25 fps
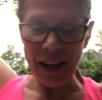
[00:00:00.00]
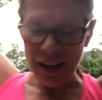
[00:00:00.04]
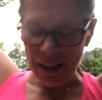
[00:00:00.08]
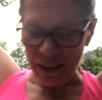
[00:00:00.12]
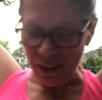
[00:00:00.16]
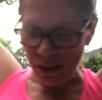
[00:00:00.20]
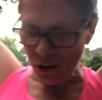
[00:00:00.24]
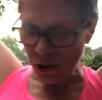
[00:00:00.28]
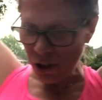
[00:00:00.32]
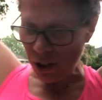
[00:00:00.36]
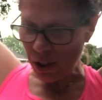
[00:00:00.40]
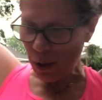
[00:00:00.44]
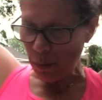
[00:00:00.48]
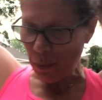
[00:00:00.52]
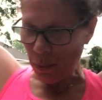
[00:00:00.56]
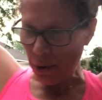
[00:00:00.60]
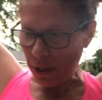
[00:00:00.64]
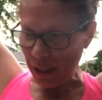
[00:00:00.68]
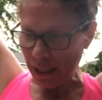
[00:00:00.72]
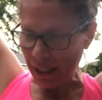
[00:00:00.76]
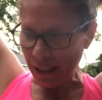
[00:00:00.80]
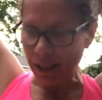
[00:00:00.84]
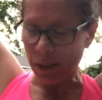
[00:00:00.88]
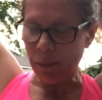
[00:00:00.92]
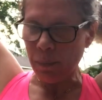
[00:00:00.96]
They're still pretty
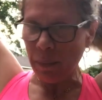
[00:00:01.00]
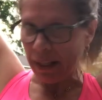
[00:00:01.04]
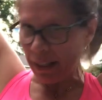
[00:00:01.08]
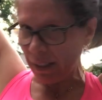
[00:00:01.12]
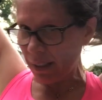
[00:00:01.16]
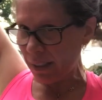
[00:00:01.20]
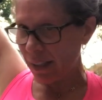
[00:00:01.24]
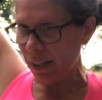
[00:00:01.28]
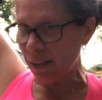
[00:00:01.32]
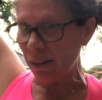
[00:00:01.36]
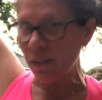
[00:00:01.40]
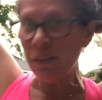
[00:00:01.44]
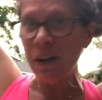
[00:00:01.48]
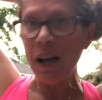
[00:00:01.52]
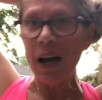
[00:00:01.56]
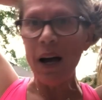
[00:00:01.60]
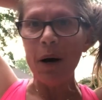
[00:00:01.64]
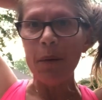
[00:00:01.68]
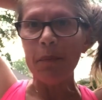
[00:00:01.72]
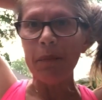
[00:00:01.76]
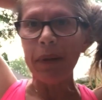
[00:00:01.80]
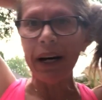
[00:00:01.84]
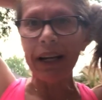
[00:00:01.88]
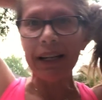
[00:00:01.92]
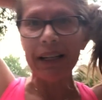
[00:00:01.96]
expensive,
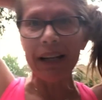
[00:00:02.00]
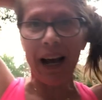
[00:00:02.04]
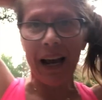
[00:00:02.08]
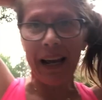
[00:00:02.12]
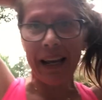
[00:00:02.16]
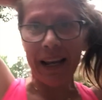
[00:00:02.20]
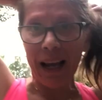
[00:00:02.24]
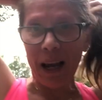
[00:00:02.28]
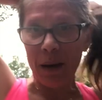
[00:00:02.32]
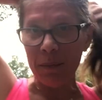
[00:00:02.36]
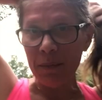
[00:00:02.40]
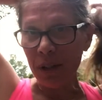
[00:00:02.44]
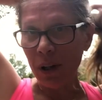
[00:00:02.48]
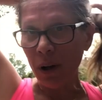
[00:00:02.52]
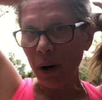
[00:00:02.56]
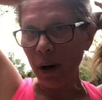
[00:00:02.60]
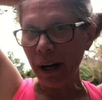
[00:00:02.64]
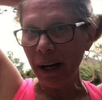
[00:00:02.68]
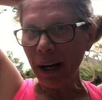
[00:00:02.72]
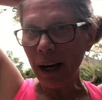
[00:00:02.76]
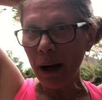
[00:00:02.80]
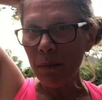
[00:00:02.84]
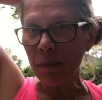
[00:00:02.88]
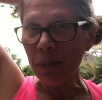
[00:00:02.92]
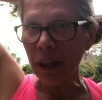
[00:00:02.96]
but I, I'm
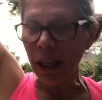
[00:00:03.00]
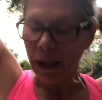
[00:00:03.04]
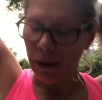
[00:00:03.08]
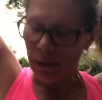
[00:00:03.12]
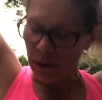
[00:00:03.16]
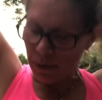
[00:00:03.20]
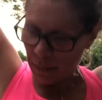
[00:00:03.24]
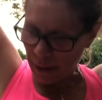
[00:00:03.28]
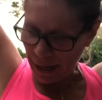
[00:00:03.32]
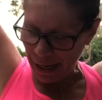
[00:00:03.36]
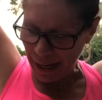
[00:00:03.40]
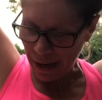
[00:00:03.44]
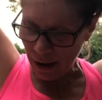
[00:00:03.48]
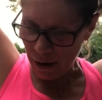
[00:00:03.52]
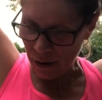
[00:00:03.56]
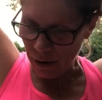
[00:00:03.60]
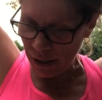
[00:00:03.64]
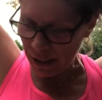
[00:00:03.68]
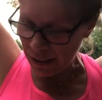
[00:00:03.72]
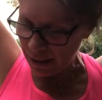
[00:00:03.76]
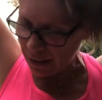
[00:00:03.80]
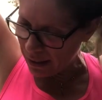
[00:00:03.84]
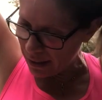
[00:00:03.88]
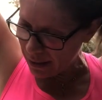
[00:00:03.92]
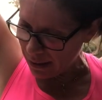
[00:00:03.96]
sorry, I'm playing with my hair
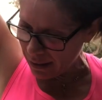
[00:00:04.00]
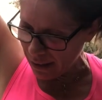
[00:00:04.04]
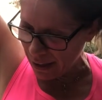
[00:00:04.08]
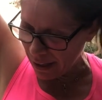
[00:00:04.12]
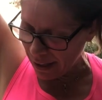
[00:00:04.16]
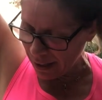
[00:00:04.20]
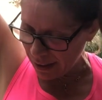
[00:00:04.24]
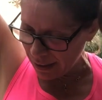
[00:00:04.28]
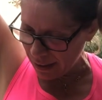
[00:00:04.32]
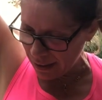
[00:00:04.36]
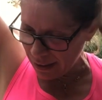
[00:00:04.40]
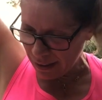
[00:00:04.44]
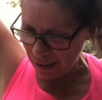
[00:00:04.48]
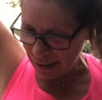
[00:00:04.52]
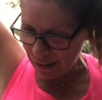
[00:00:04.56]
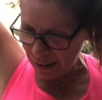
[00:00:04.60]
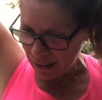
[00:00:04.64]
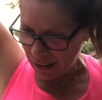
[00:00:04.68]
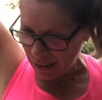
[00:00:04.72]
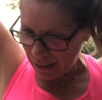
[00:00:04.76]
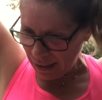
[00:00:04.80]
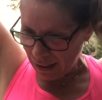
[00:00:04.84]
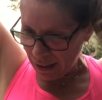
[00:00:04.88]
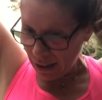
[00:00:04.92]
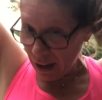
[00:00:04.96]
because it's like,
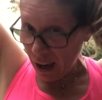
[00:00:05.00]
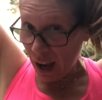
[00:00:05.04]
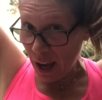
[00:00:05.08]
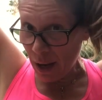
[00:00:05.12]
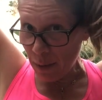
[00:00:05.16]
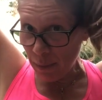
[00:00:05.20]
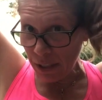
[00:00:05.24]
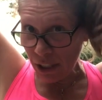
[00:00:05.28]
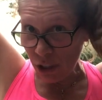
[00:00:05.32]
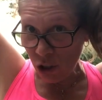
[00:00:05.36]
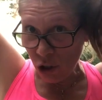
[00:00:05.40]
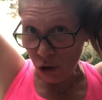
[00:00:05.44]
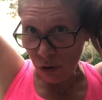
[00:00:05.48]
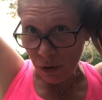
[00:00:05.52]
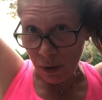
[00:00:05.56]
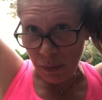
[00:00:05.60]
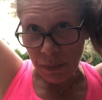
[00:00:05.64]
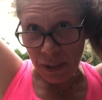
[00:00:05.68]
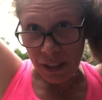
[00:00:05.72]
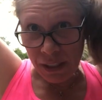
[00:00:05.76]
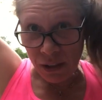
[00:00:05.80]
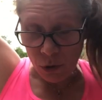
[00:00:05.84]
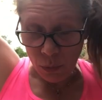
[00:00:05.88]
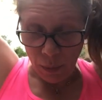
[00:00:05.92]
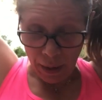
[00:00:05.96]
I'm
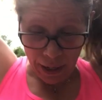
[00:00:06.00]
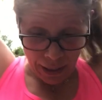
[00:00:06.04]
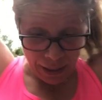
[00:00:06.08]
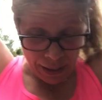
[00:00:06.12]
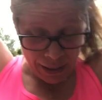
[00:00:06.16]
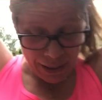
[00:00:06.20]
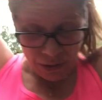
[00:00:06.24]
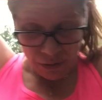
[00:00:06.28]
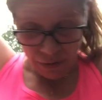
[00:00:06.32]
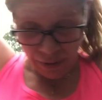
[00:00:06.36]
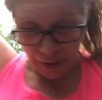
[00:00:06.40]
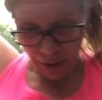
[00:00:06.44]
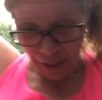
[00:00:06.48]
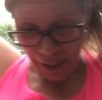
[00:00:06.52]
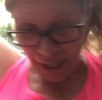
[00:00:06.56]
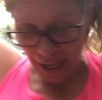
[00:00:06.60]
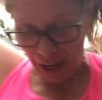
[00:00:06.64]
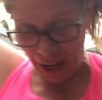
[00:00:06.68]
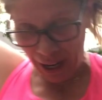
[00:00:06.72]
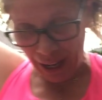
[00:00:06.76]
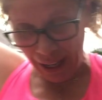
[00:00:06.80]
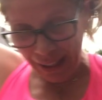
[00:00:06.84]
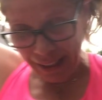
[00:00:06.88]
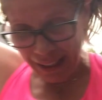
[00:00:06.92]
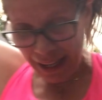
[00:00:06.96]
extremely sweaty. It's very hot.